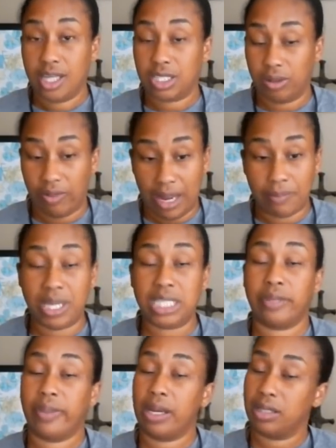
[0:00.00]
So that means
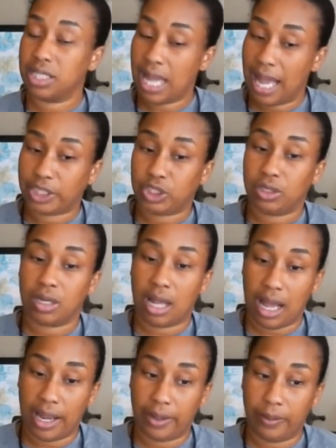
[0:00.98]
that they are attached to an
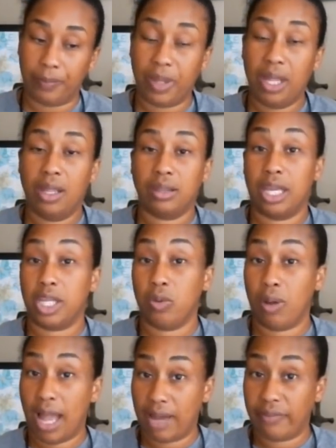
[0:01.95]
item that you
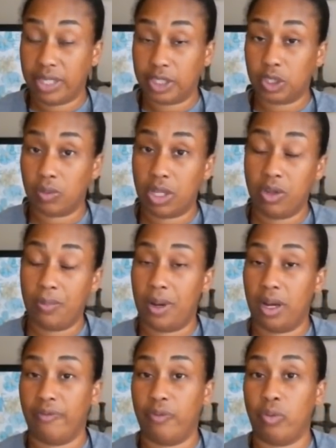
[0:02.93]
have a digital
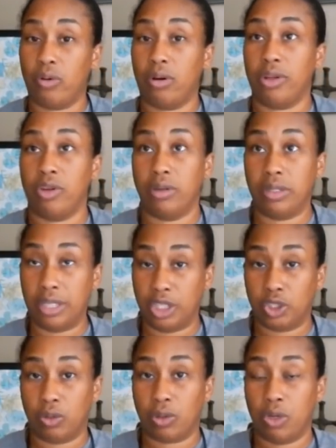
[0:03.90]
coupon for, your
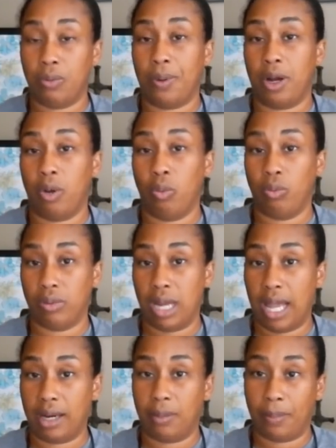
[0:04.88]
digital coupon will
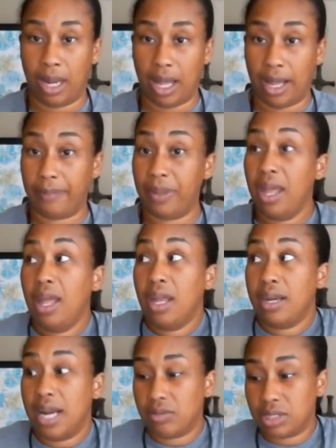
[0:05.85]
not apply.
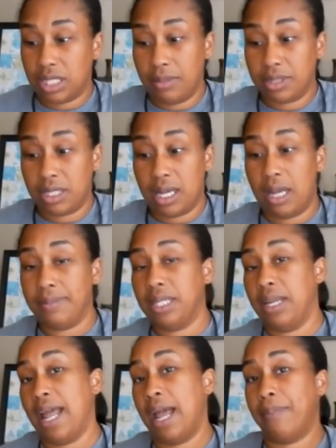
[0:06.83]
Now, sometimes
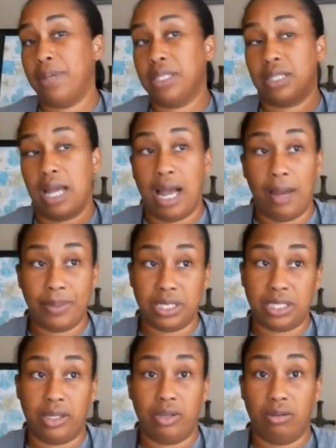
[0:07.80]
it happens
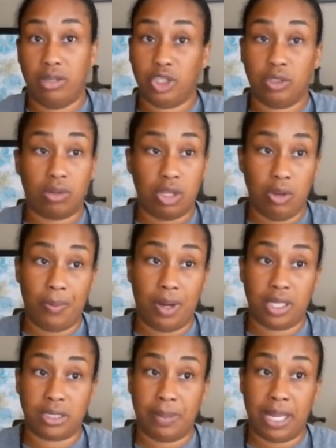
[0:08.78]
opposite. Your digital
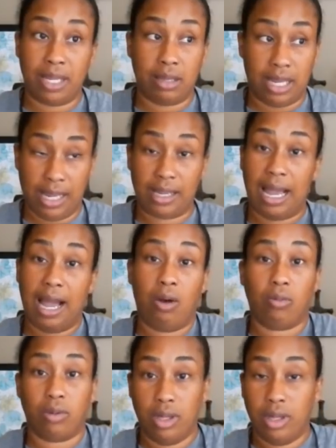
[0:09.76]
coupons may kick
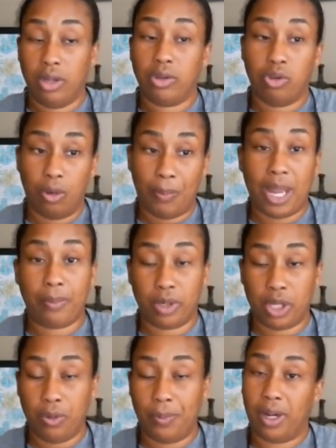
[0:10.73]
out your
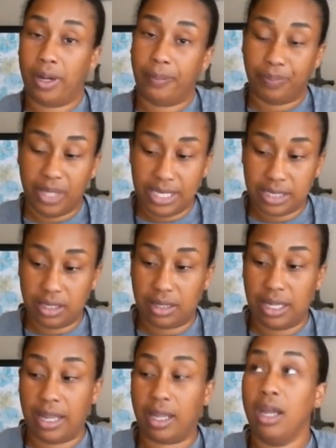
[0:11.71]
paper coupon. It's the
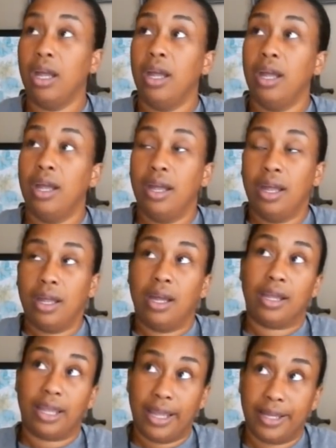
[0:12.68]
thing.
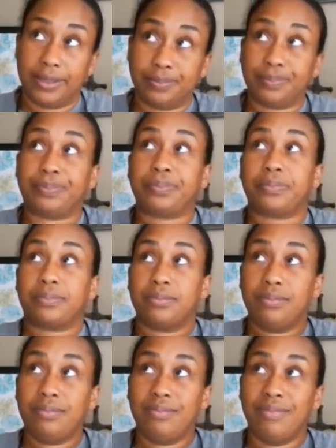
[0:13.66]
Again,
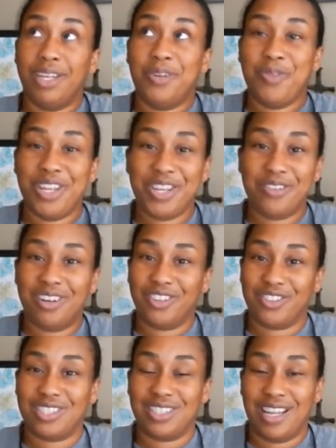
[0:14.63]
when you
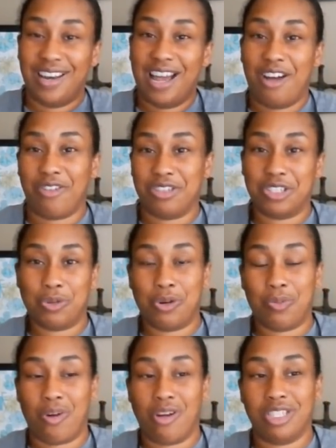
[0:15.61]
understand how the
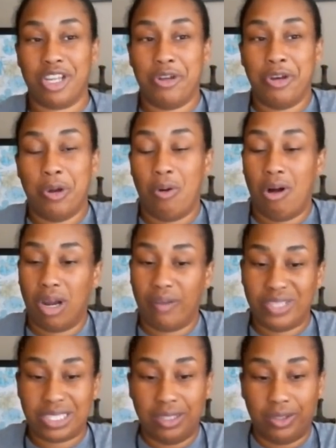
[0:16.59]
store works and you know all
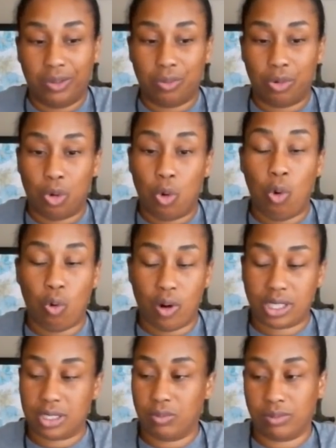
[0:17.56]
of its little
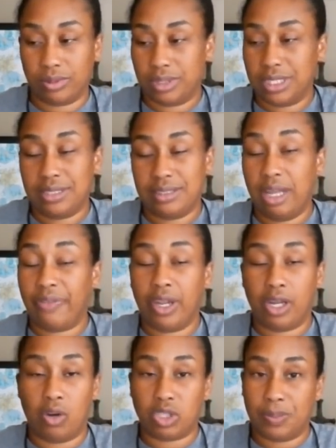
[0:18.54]
quirks,
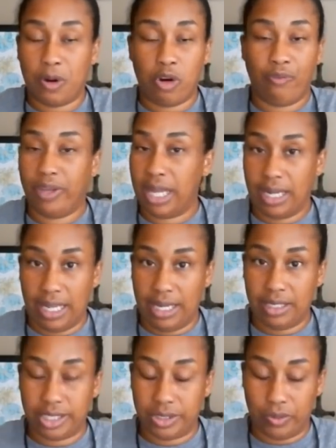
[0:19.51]
nothing goes perfect at
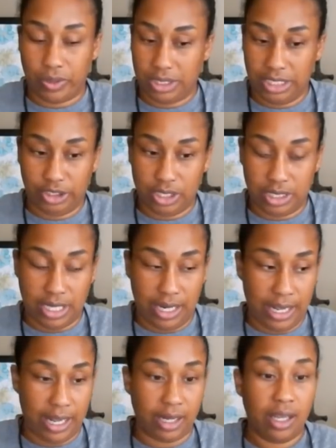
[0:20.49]
any stores. Let's just
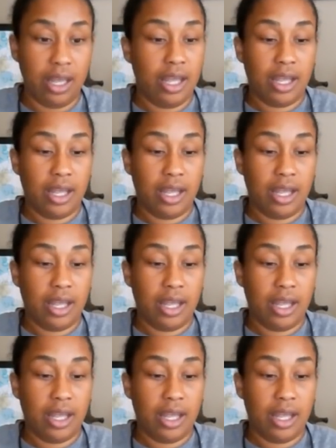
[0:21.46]
say that.